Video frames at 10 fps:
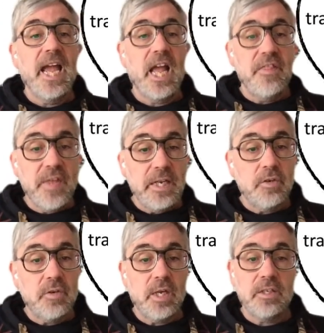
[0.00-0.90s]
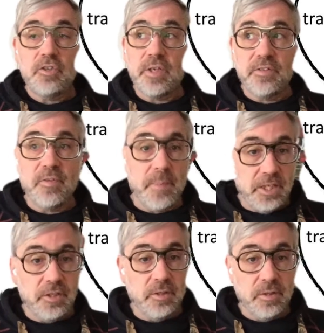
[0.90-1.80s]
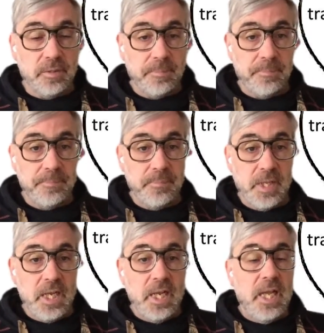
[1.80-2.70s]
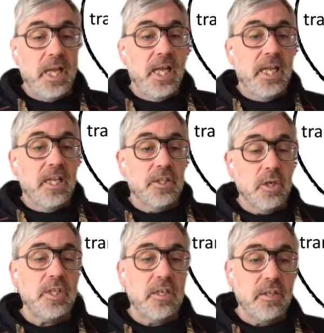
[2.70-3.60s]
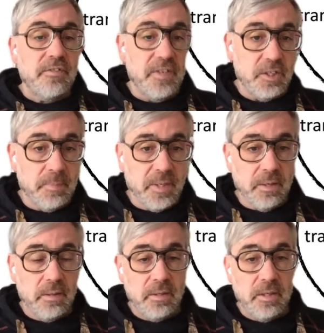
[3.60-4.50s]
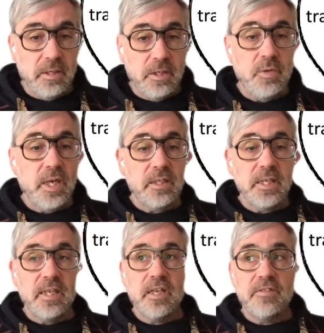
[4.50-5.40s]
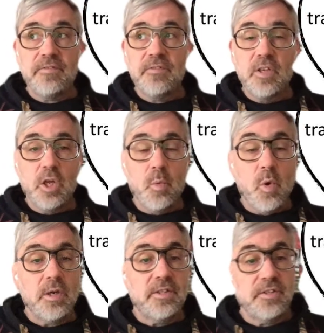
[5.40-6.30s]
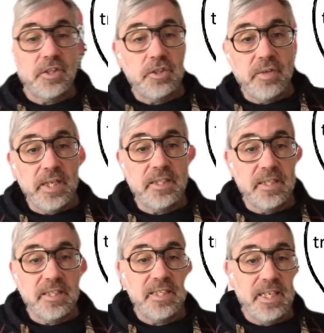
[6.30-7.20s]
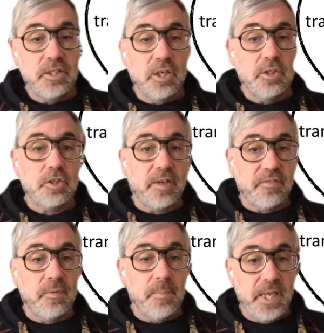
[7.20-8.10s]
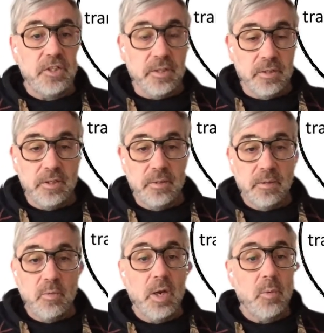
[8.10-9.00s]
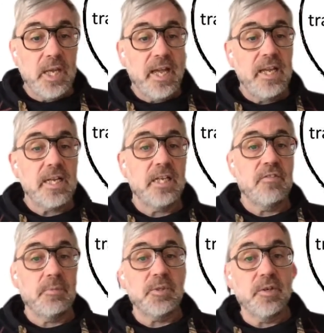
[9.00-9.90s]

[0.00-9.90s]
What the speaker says: Those are not visible. You can't kind of walk into the streets and see those transformations. Well, we can kind of observe the behavior, and we can also see the artifacts.